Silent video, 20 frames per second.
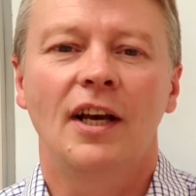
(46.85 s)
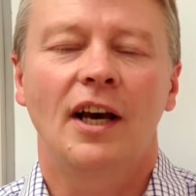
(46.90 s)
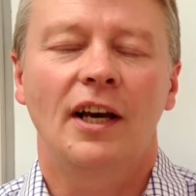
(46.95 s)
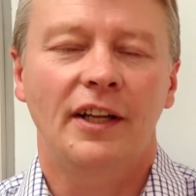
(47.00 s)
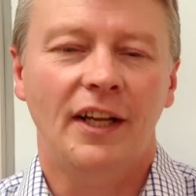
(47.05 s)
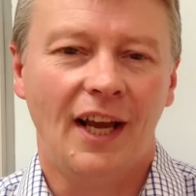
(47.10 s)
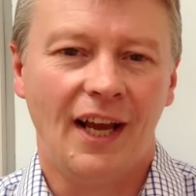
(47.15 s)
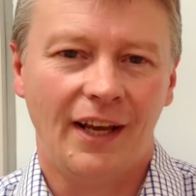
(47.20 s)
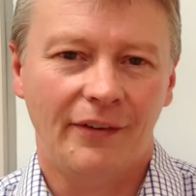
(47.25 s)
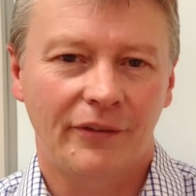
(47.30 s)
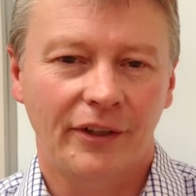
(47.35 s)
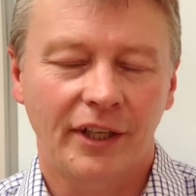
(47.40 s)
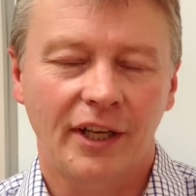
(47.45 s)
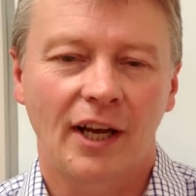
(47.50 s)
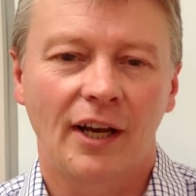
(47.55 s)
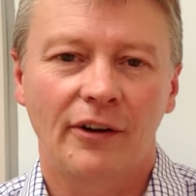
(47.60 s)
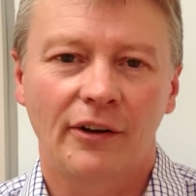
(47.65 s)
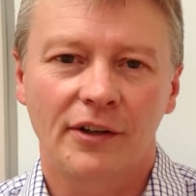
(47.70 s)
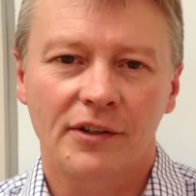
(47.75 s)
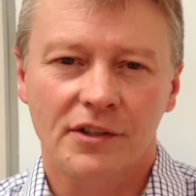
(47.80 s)
and have a
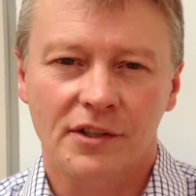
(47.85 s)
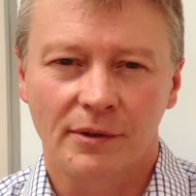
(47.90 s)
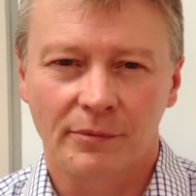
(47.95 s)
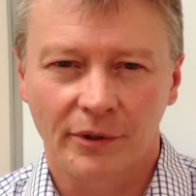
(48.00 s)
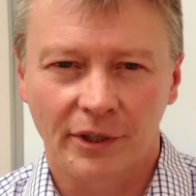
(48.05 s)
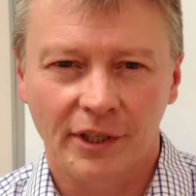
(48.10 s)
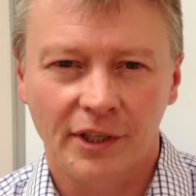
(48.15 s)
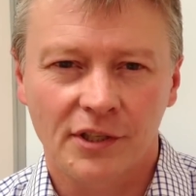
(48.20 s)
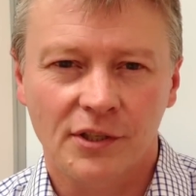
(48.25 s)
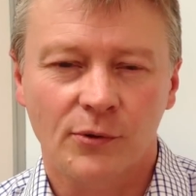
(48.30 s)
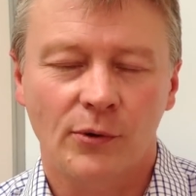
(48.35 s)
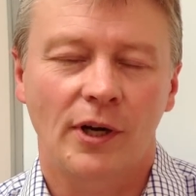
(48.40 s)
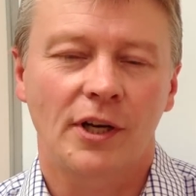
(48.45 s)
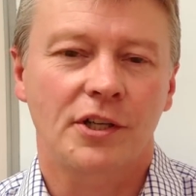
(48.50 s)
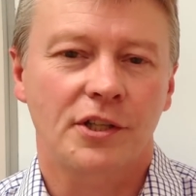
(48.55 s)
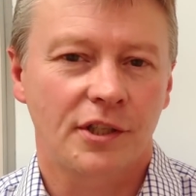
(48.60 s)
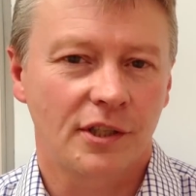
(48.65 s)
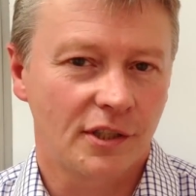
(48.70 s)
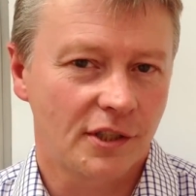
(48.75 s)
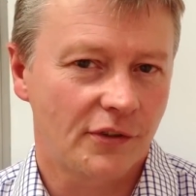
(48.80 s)
go at some of these
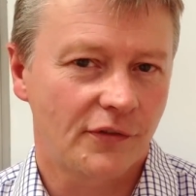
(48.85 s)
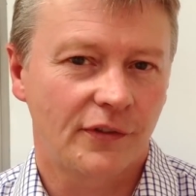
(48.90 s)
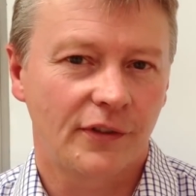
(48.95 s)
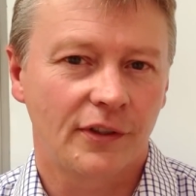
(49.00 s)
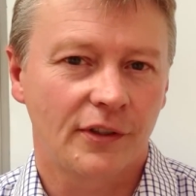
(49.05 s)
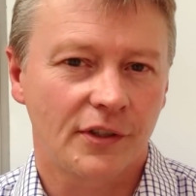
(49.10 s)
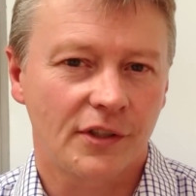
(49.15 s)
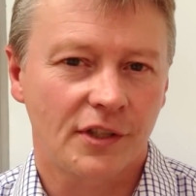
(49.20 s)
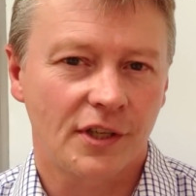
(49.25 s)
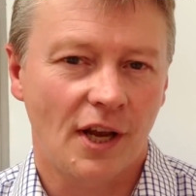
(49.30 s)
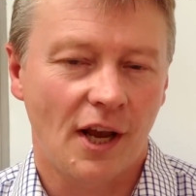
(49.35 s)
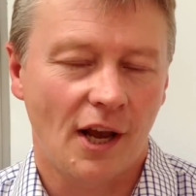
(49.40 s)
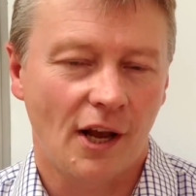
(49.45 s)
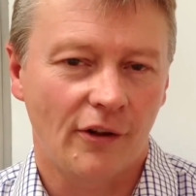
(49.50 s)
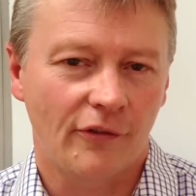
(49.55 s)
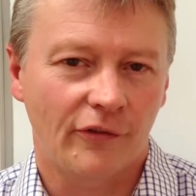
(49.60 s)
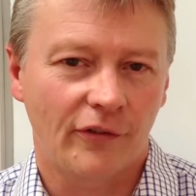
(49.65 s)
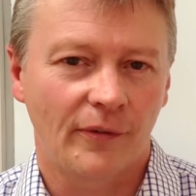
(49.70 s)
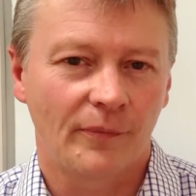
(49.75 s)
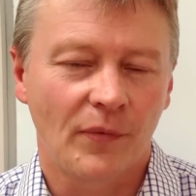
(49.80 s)
questions for
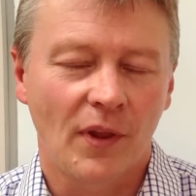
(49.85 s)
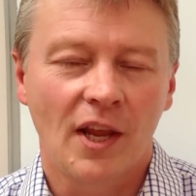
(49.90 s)
yourself.